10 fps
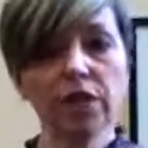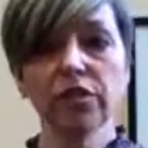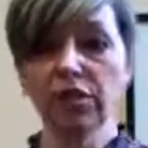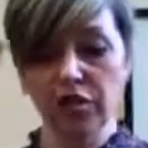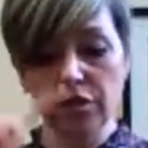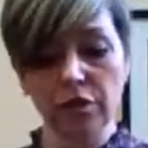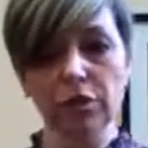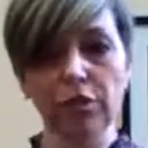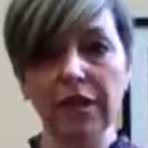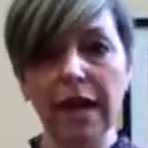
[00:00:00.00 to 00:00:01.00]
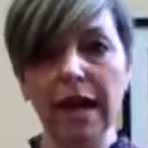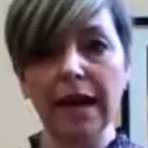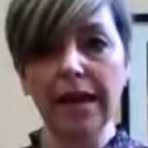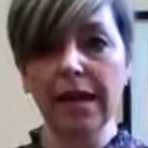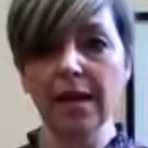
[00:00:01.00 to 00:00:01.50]
So you're just going to go
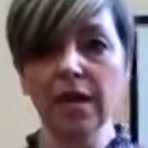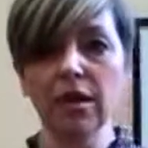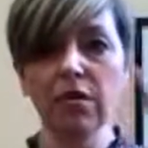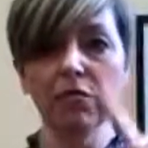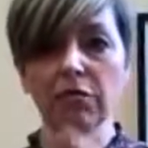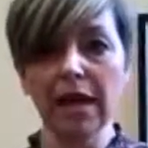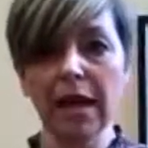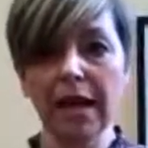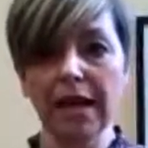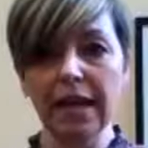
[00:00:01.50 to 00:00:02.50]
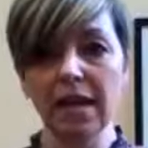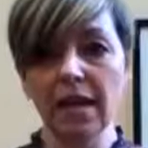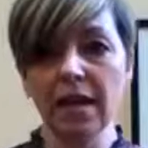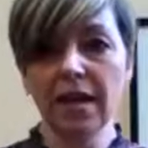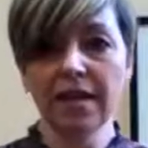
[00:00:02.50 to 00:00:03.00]
rely, rely
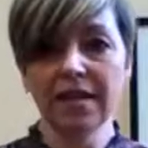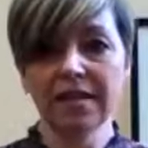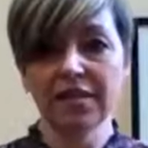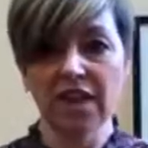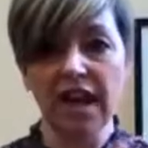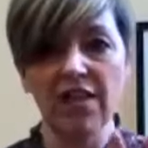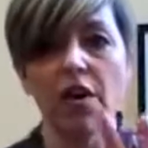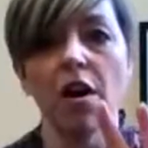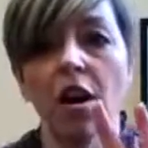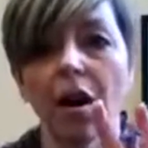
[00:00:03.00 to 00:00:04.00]
together.